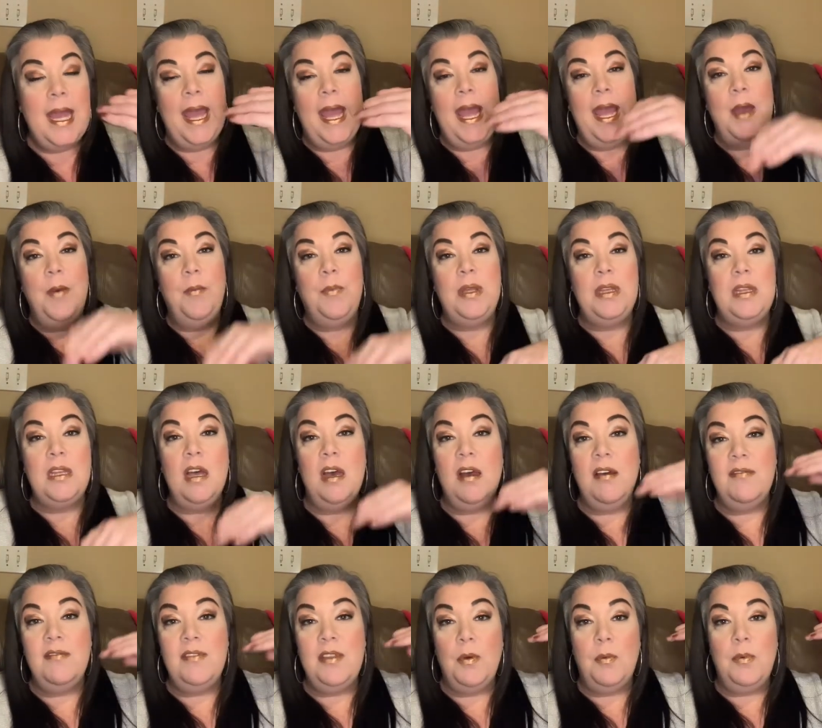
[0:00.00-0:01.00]
and we
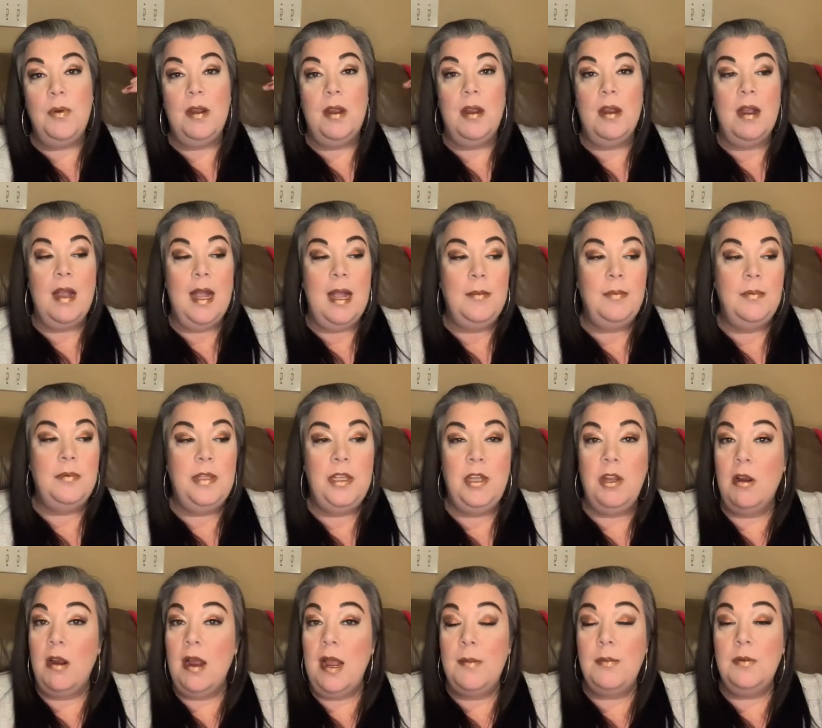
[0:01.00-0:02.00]
love that we're
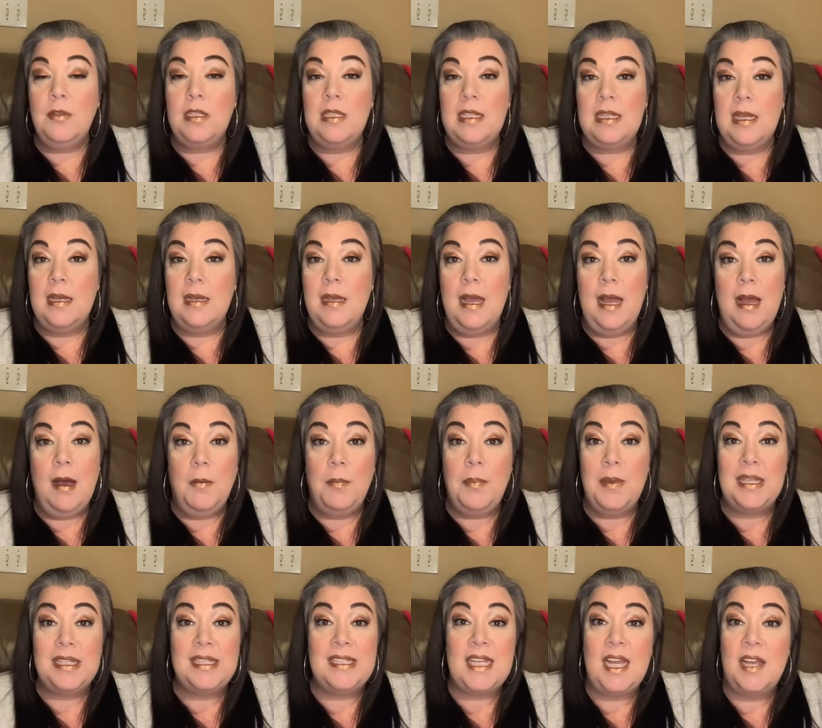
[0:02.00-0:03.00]
you're able to help
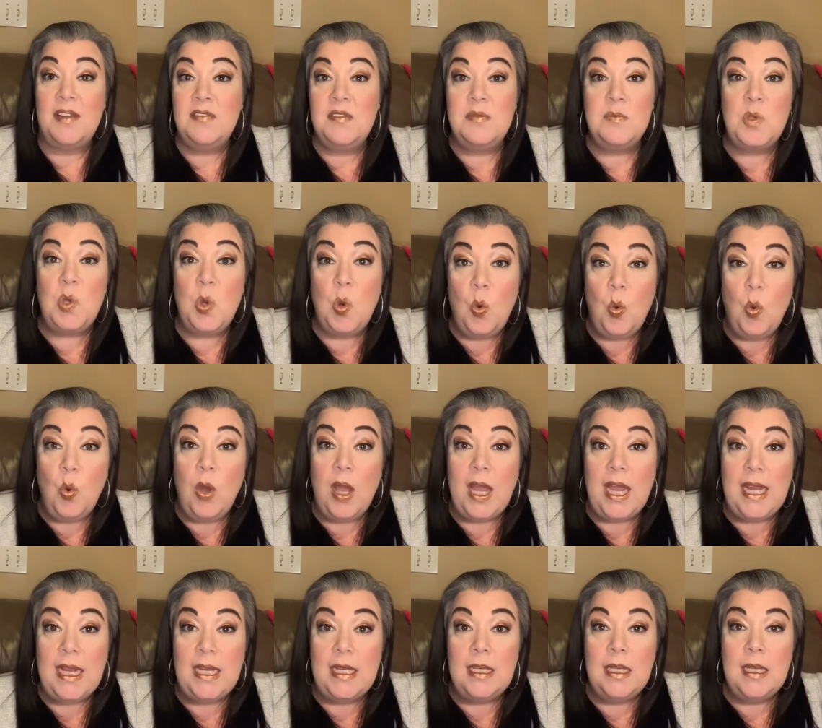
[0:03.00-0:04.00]
us save some
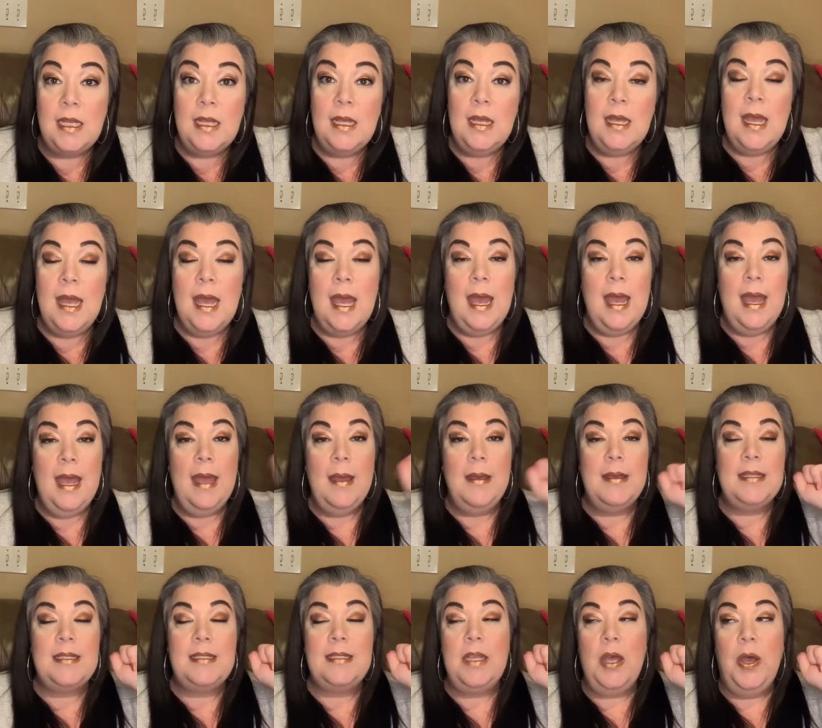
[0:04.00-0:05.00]
coin.
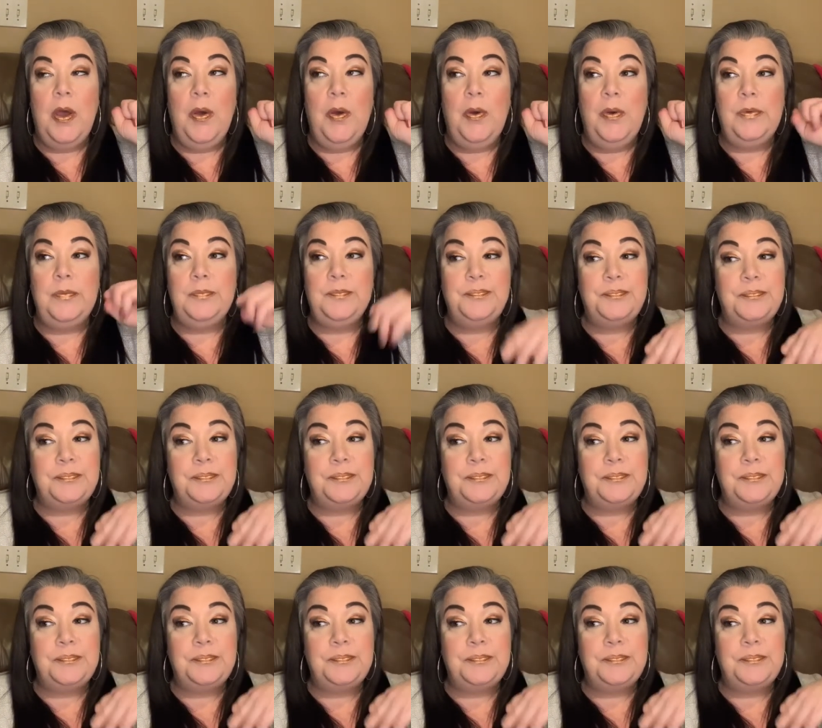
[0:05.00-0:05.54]
So